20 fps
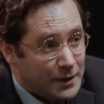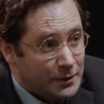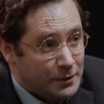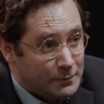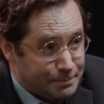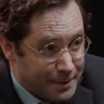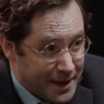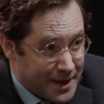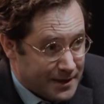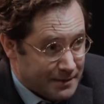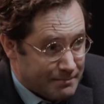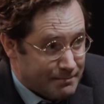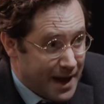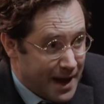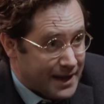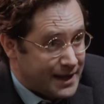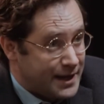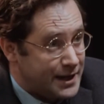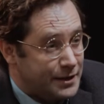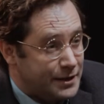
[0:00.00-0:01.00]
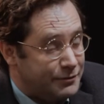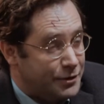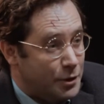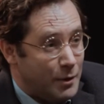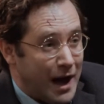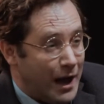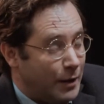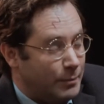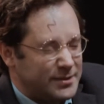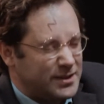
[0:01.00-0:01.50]
Potter and the
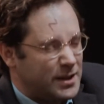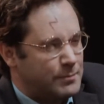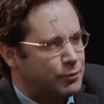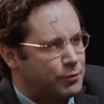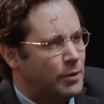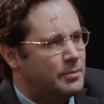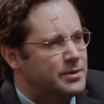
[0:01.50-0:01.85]
Cursed Child.